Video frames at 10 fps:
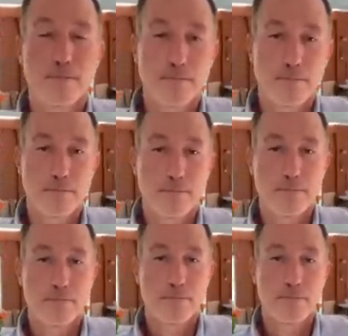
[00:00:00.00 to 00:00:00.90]

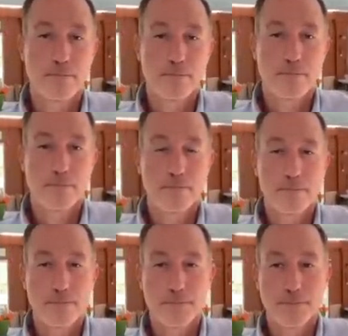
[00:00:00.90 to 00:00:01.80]

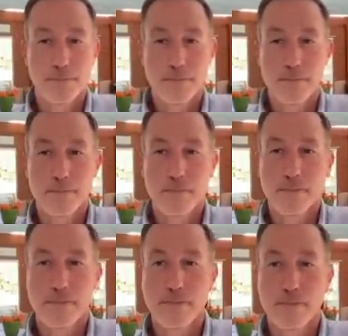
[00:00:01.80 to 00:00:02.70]

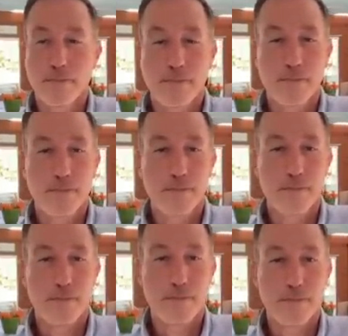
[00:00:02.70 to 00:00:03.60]

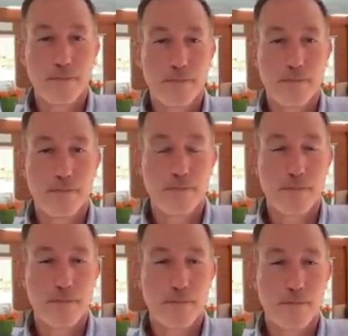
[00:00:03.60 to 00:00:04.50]

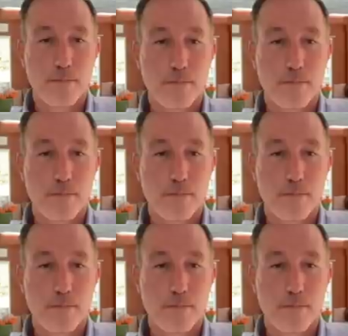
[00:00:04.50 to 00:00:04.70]
[no speech]